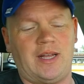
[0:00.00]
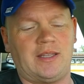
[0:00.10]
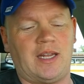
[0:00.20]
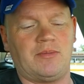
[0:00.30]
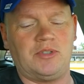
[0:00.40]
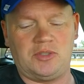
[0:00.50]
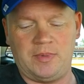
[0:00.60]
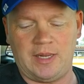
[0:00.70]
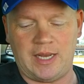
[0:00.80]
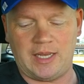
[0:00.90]
I thought it would just
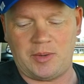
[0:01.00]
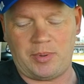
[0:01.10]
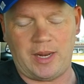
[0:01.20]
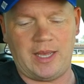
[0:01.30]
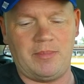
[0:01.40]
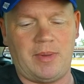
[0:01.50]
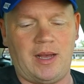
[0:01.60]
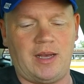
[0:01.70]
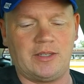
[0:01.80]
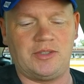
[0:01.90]
be like in a plain
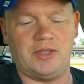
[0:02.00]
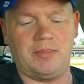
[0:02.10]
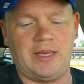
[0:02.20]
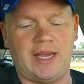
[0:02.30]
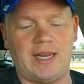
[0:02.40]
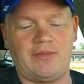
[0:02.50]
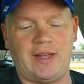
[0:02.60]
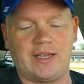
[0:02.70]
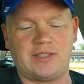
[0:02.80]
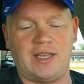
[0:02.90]
box and you'd be kind of
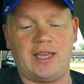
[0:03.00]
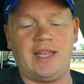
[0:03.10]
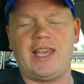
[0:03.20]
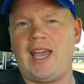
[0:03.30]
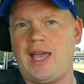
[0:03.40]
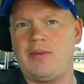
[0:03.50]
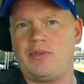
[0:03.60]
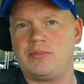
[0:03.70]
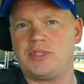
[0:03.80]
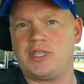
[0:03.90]
like saying it came
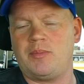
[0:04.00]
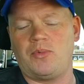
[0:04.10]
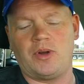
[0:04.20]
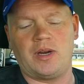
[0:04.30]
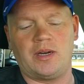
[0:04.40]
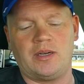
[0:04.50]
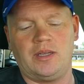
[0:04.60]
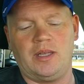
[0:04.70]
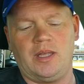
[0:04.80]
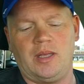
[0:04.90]
from somewhere,
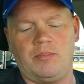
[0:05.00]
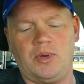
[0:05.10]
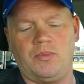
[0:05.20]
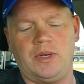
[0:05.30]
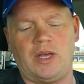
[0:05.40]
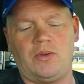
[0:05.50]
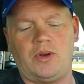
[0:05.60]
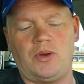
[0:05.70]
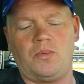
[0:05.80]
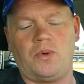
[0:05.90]
but we
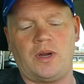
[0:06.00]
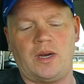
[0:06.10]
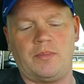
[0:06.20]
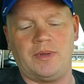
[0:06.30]
don't know where.